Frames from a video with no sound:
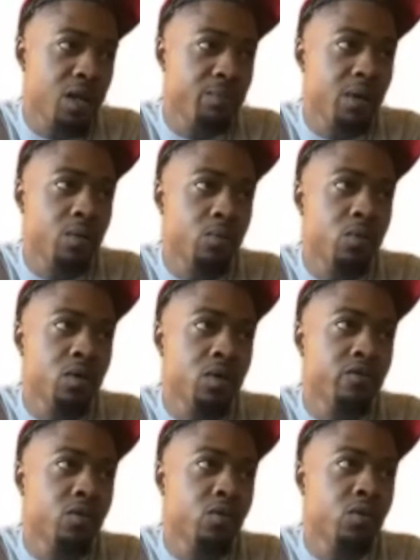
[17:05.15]
Pop Warner
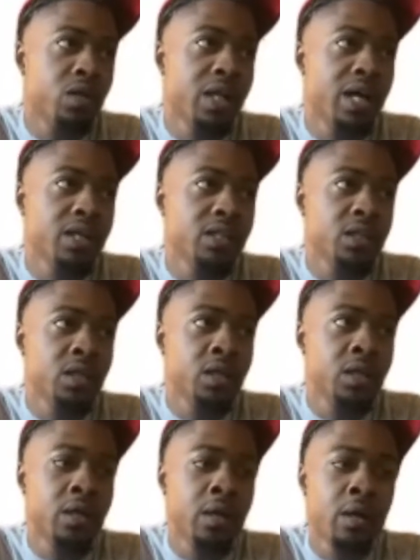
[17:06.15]
for one last year,
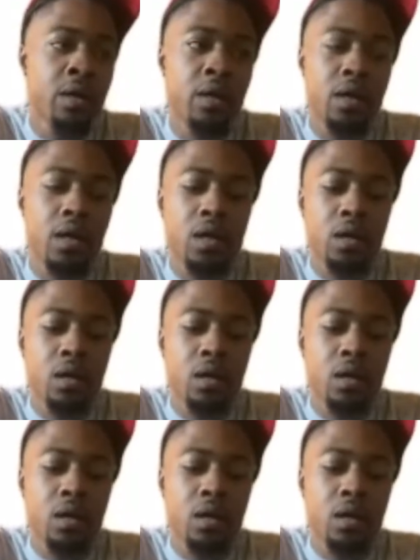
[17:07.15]
and